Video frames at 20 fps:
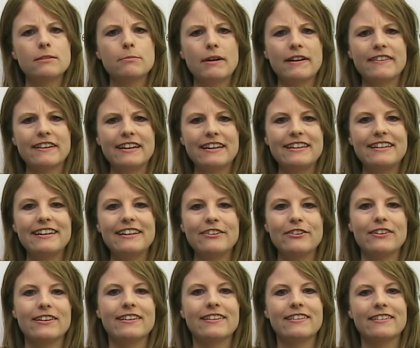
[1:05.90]
present
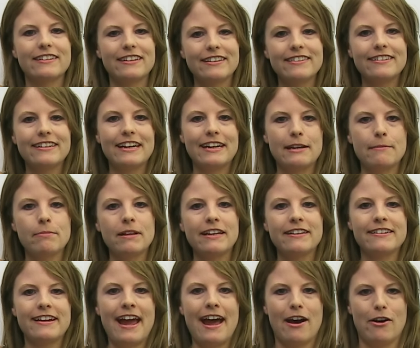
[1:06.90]
continuous, it's taking
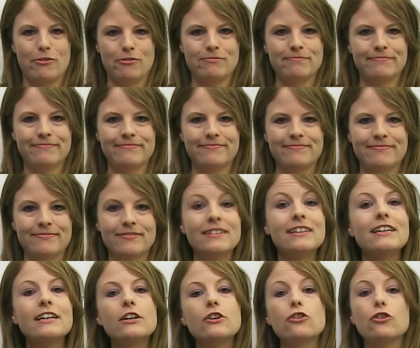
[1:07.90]
place now.
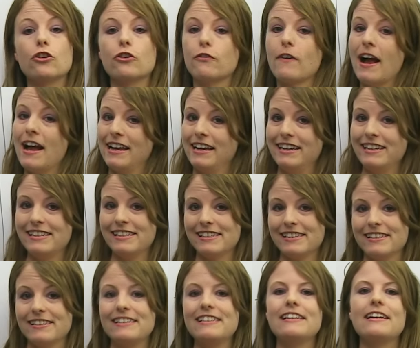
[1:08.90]
You're right,
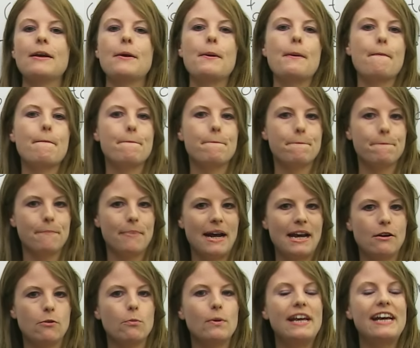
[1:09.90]

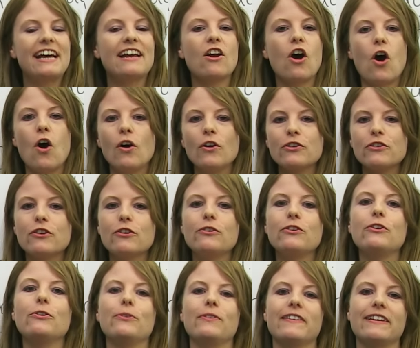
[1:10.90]
but we can also
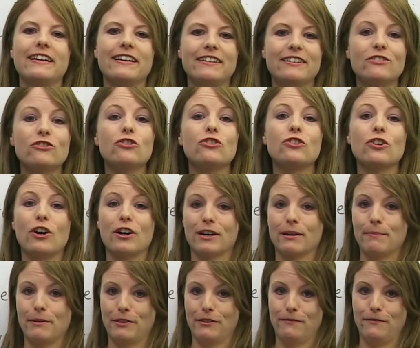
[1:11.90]
use it to
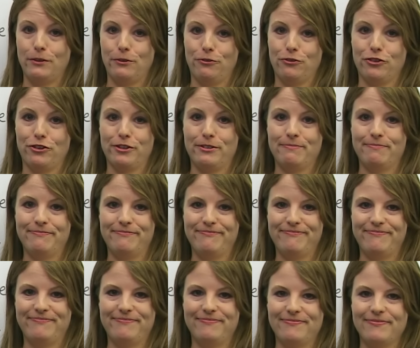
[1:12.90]
talk about the future.
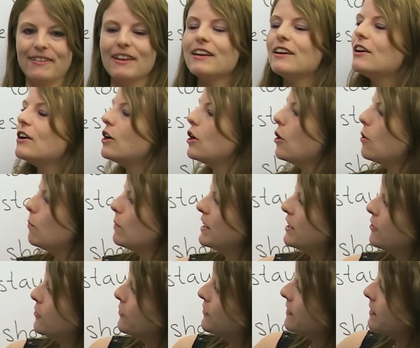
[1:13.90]
We
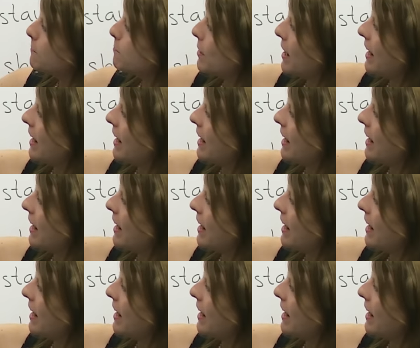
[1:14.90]
use the